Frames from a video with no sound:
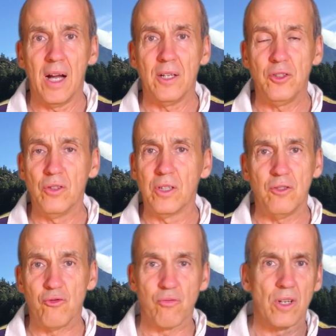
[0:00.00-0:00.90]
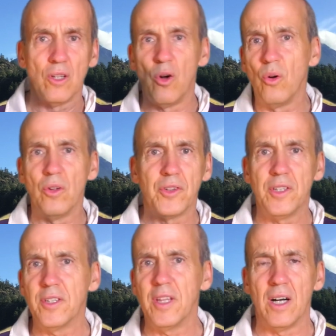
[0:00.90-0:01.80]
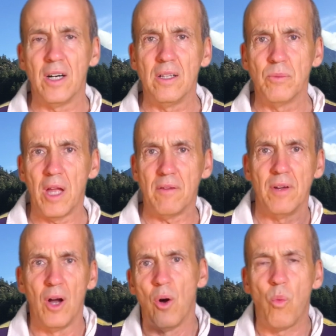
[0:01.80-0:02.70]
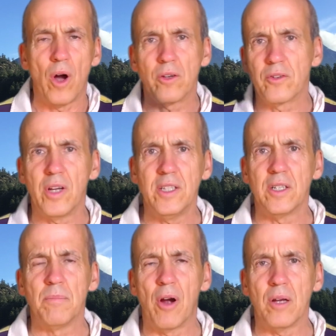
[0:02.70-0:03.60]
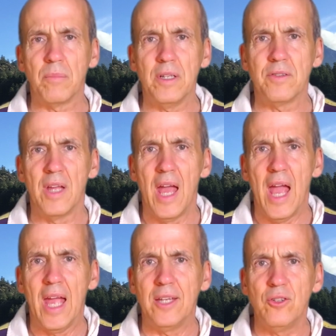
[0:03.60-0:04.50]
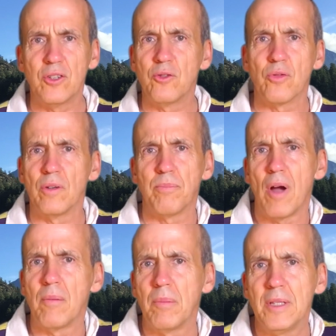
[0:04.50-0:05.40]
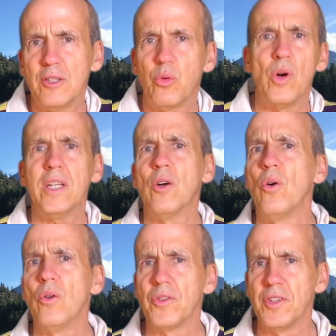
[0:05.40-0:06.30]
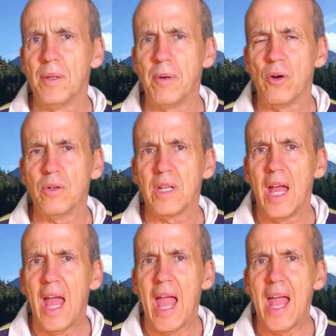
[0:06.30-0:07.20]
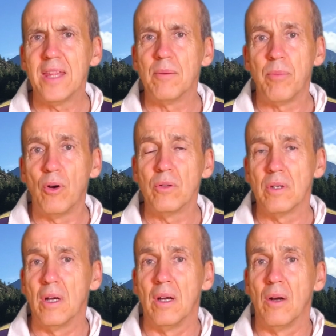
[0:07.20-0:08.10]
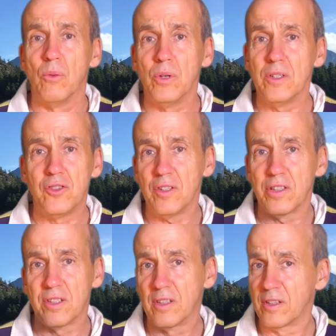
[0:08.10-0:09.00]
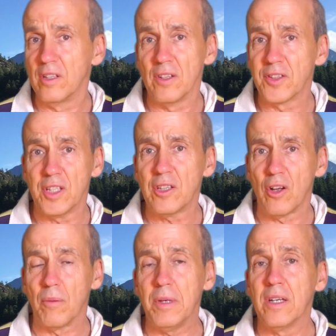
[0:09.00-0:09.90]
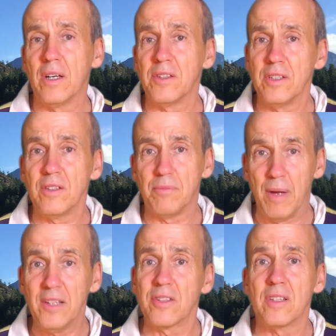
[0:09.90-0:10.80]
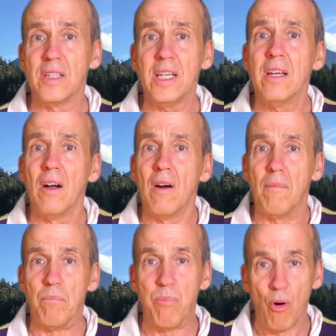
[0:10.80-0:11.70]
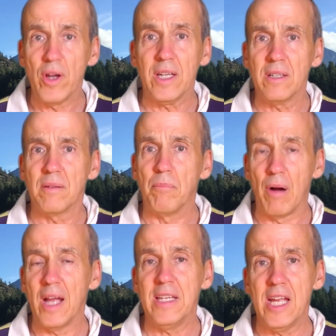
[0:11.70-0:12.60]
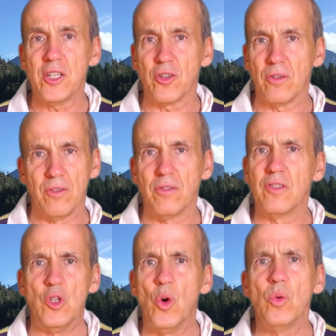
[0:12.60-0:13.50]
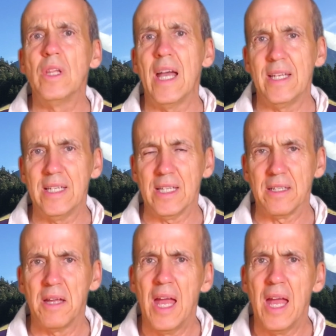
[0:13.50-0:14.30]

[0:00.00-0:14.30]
You could drill holes into the hull. We have watertight compartments, and you could drill probably 20 holes in the boat, and the boat would just still sit there because it is basically buoyant by nature. There's no lead in it.